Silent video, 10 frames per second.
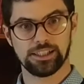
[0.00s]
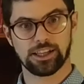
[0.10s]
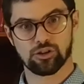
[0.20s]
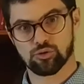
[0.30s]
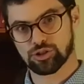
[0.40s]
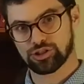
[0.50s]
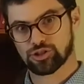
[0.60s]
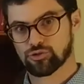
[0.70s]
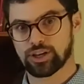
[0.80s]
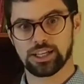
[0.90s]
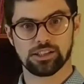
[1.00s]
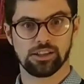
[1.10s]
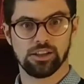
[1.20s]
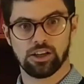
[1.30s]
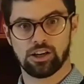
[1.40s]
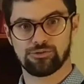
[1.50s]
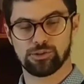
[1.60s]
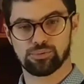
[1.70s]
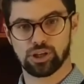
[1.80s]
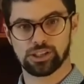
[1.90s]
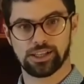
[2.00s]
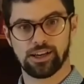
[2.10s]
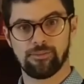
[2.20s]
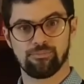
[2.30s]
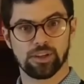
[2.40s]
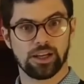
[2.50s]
they cross the Strait of Gibraltar,